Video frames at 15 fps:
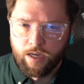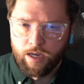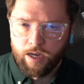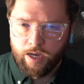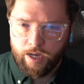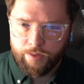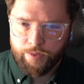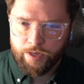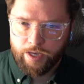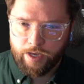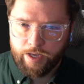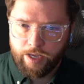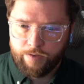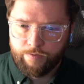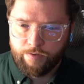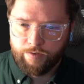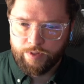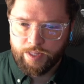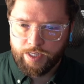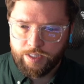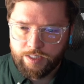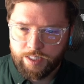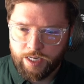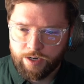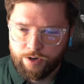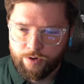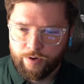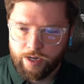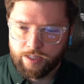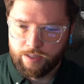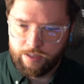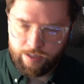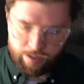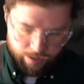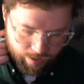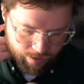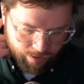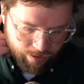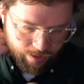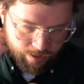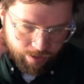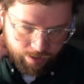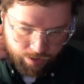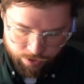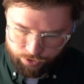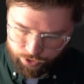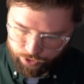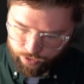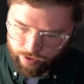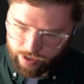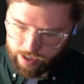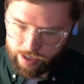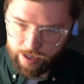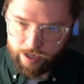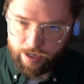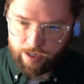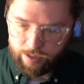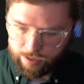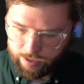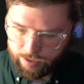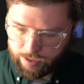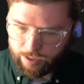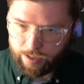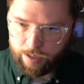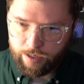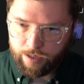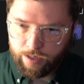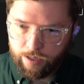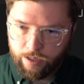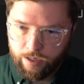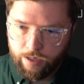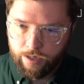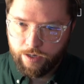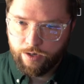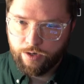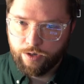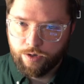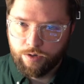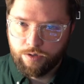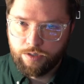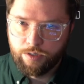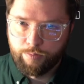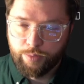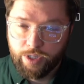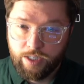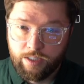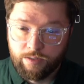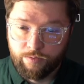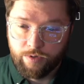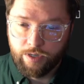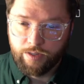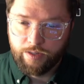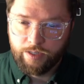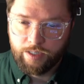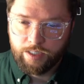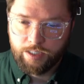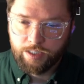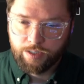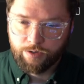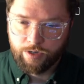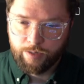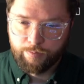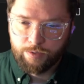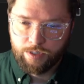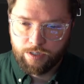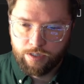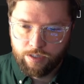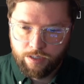I think I have everything set correctly. Let's say node, please run this script.